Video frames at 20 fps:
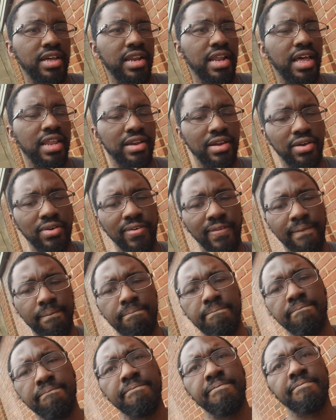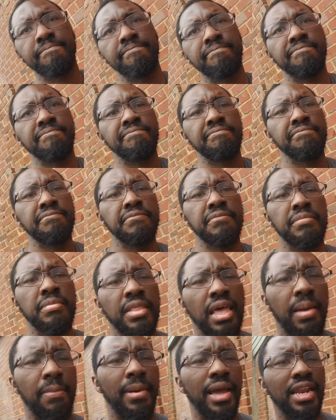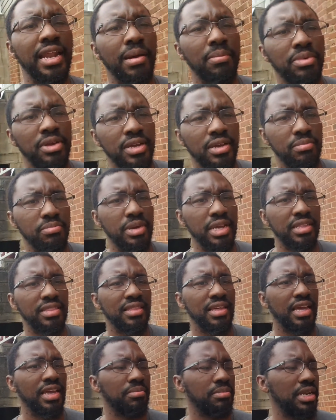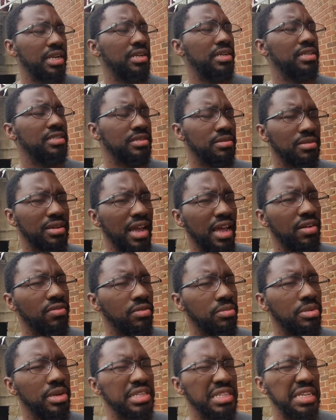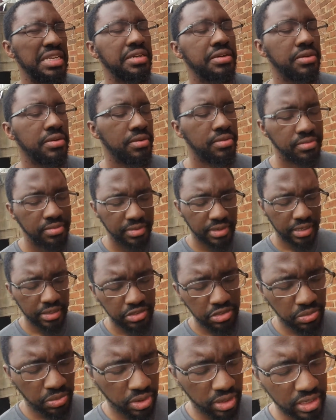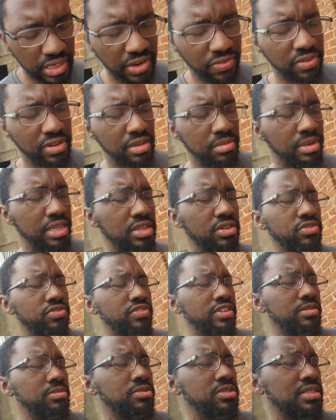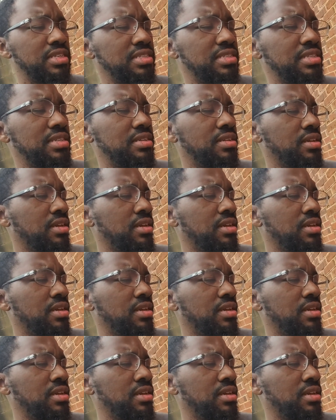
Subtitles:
I know it might not be a big thing, but it is kind of a big deal because you want to definitely be UV resistant.